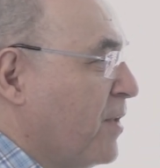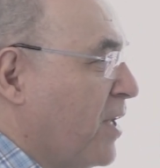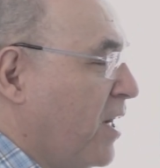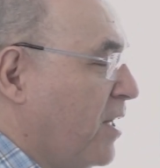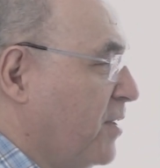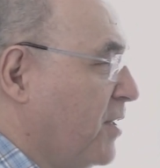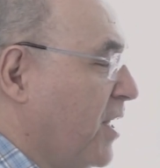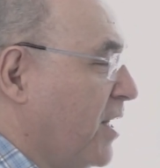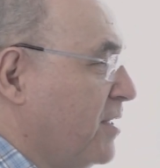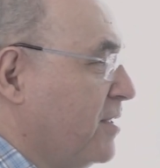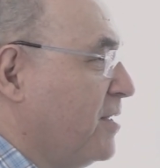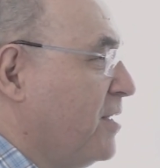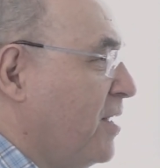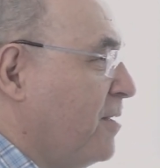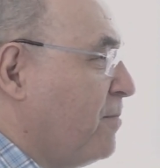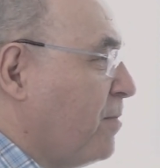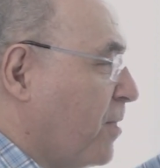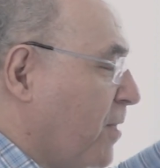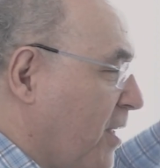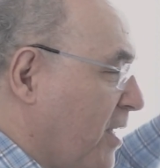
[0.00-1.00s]
And then
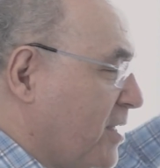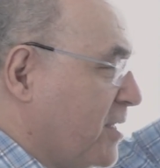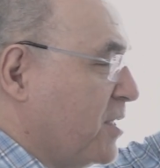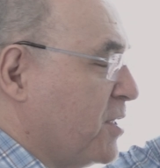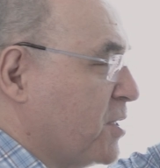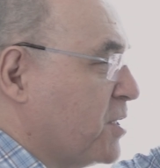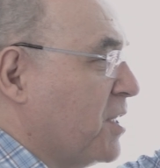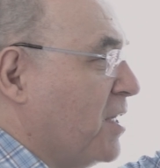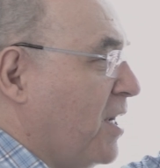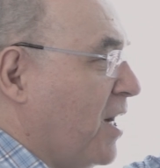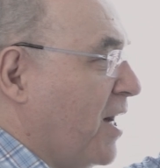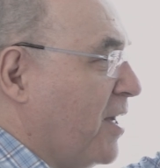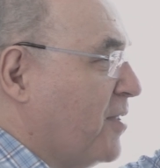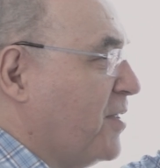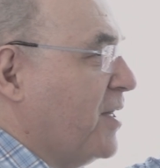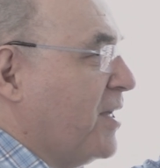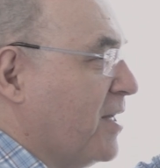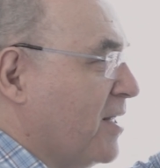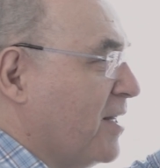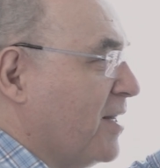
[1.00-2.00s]
it is, I
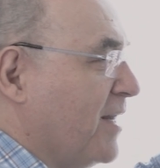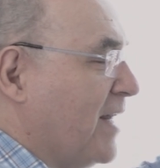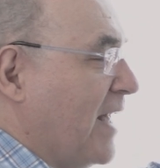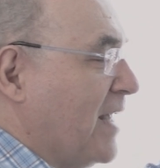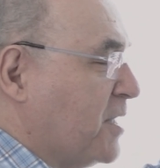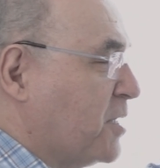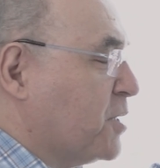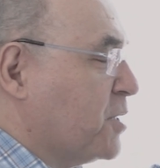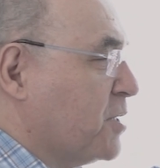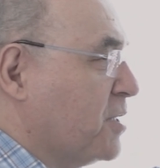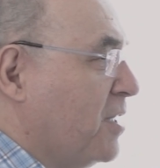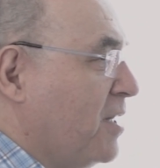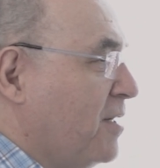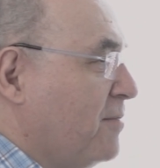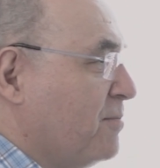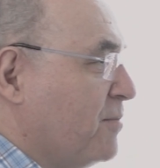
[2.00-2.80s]
think, less,